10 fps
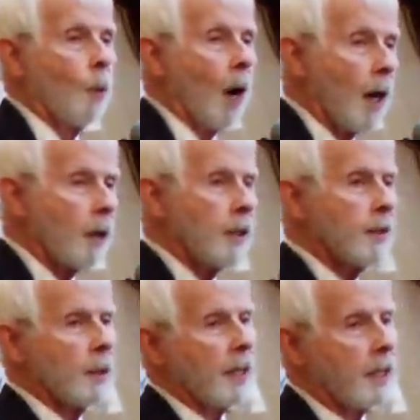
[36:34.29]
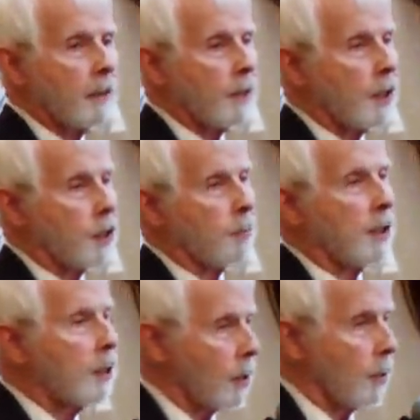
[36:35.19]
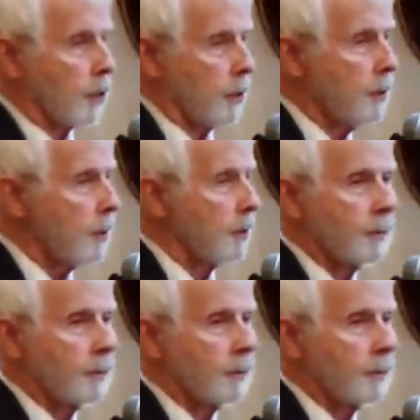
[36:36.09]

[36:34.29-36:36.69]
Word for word: while in the land of Egypt, in Goshen,